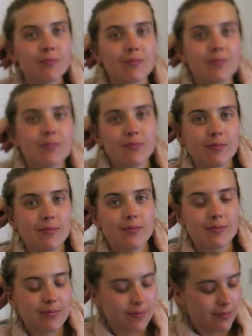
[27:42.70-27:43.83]

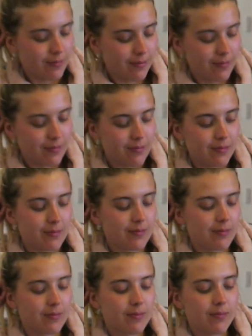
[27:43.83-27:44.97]

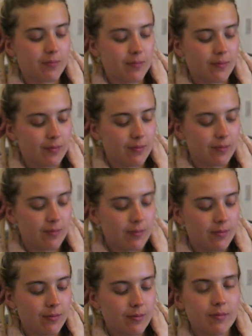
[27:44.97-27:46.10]

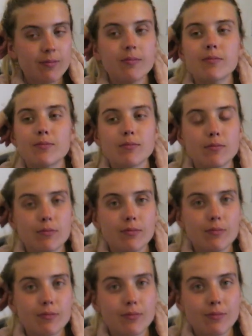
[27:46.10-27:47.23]

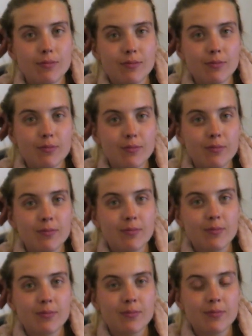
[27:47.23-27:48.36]

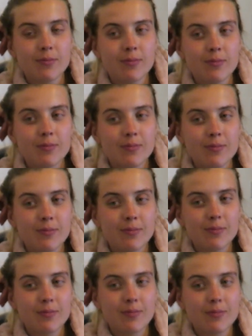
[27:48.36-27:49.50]

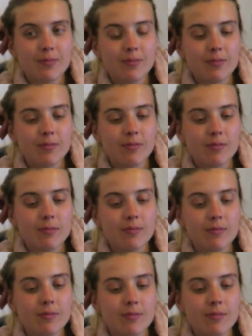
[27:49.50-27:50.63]

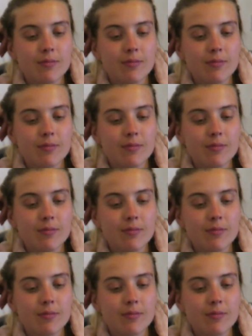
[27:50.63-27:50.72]
[no speech]